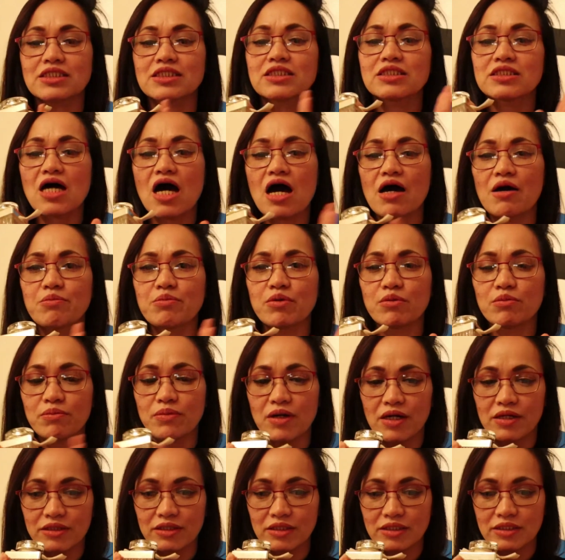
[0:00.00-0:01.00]
type of
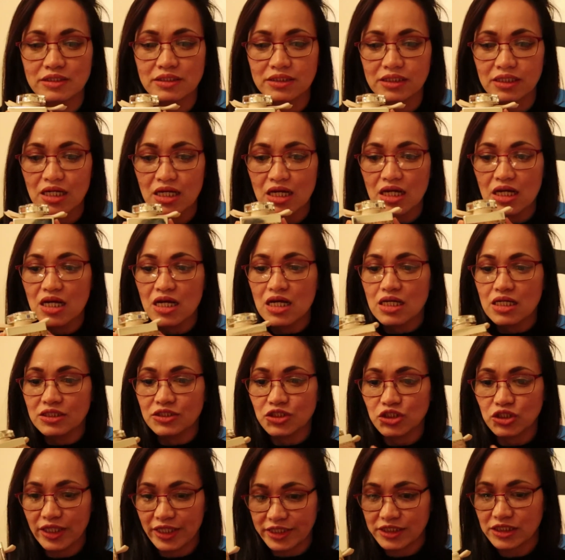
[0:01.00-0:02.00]
bottle,
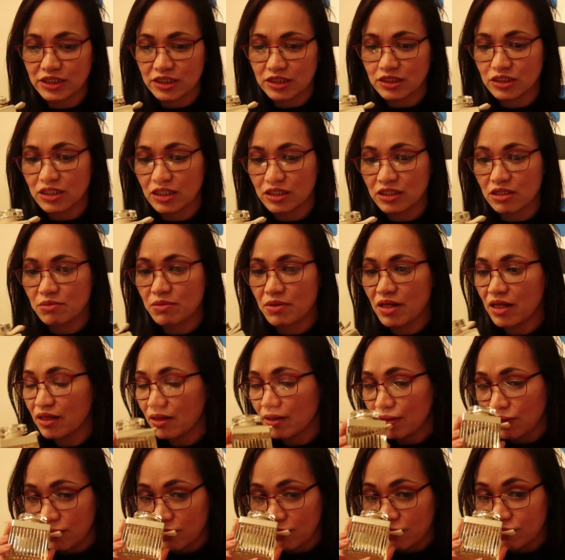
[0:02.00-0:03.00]
ladies and gentlemen,
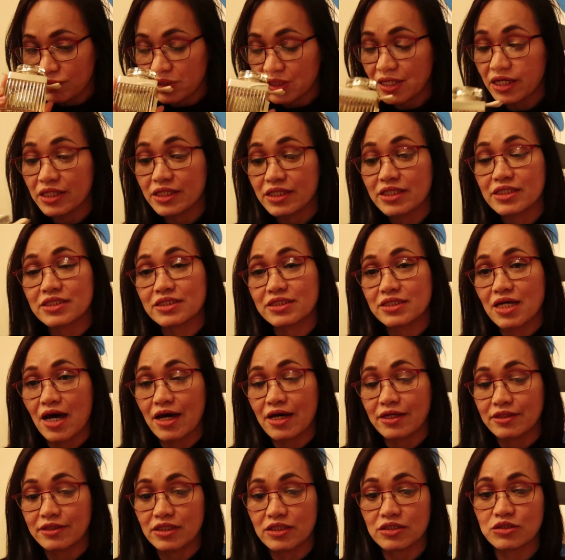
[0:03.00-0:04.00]
they
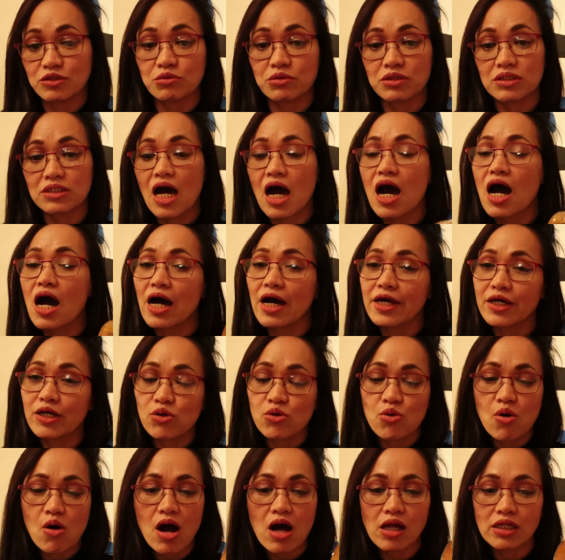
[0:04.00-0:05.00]
designed this with high
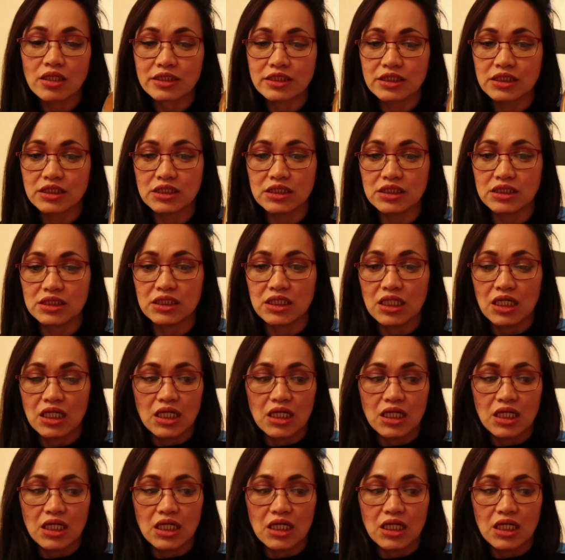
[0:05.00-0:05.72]
quality